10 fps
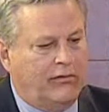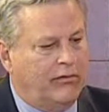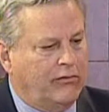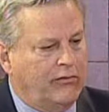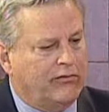
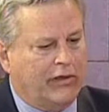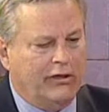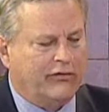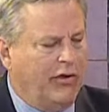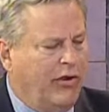to
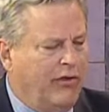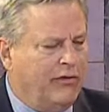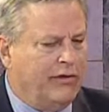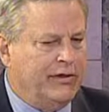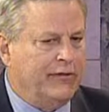discuss all
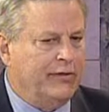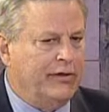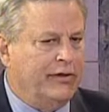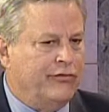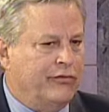of the different
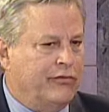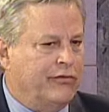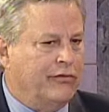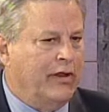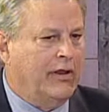
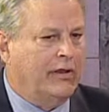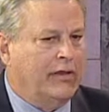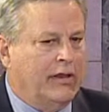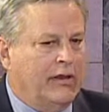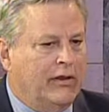issues that
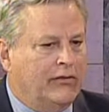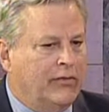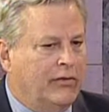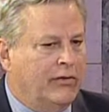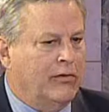an
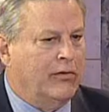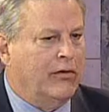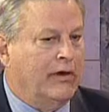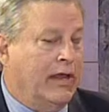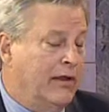
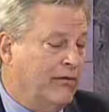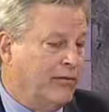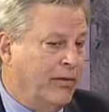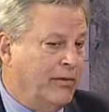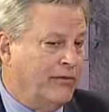entrepreneur and
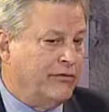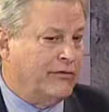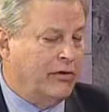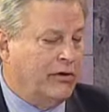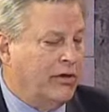small business
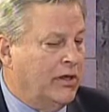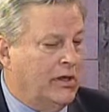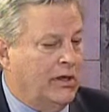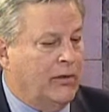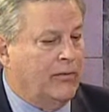owner
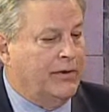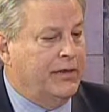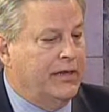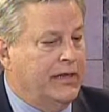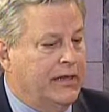would
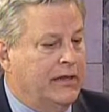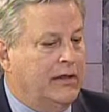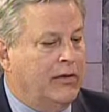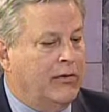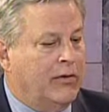need
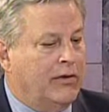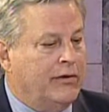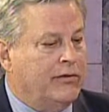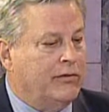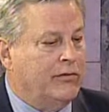in order
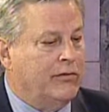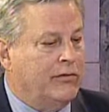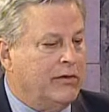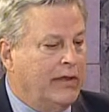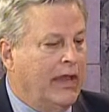to
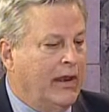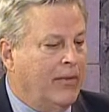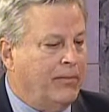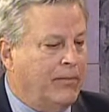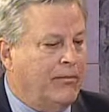get
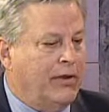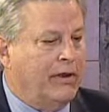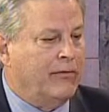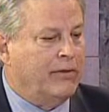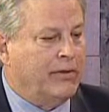up and
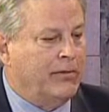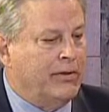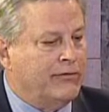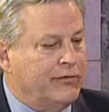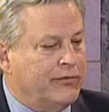running with their
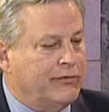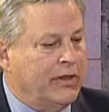business